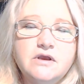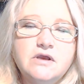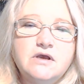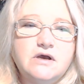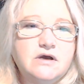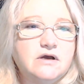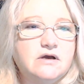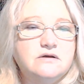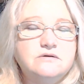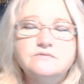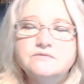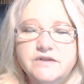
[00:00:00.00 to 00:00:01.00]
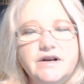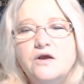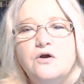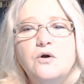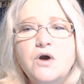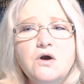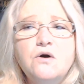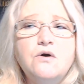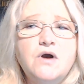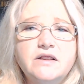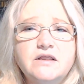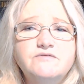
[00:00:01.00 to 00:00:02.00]
Then I'll go, "Oh,
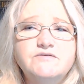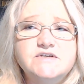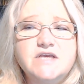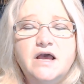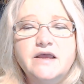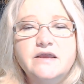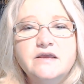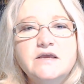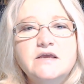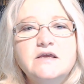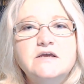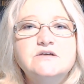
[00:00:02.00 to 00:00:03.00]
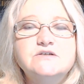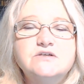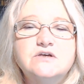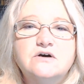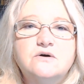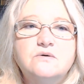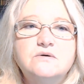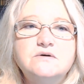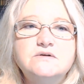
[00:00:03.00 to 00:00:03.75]
I love this guy." So